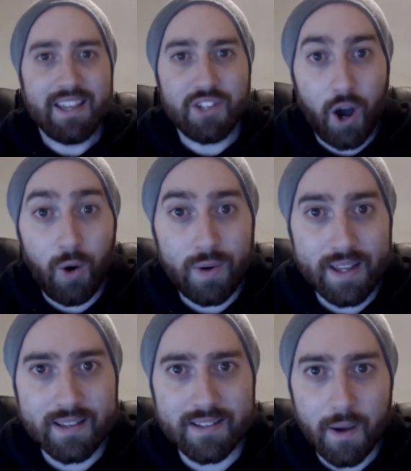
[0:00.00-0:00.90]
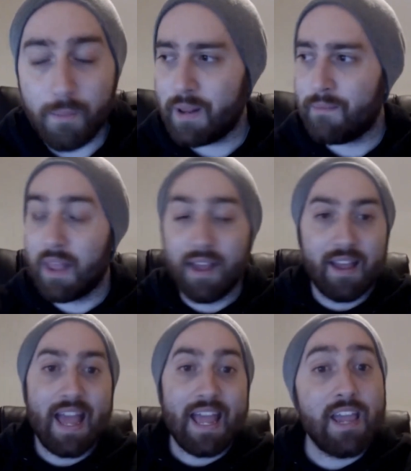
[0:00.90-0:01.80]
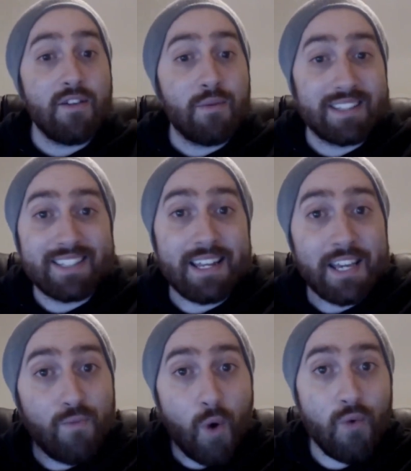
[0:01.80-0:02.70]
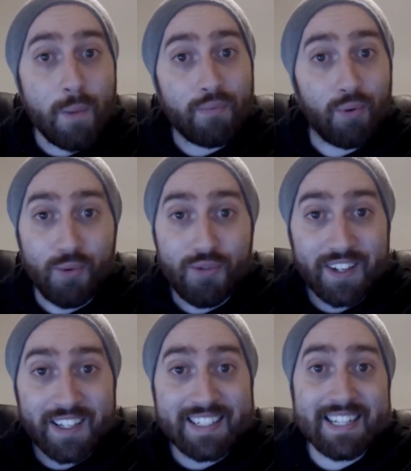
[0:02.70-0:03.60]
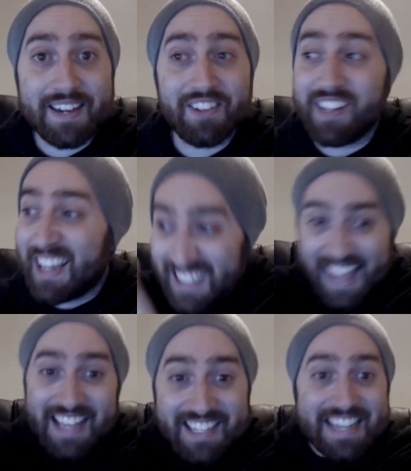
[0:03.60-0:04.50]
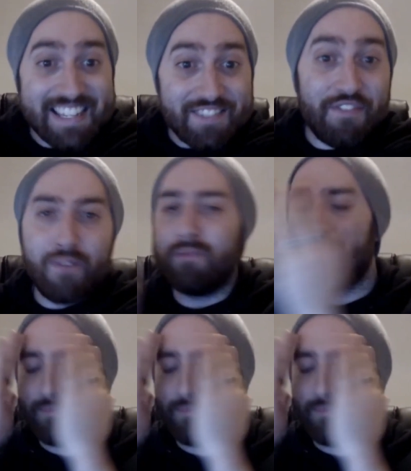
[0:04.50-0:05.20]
He's holding his company. He said he won't approve a deal unless he's involved.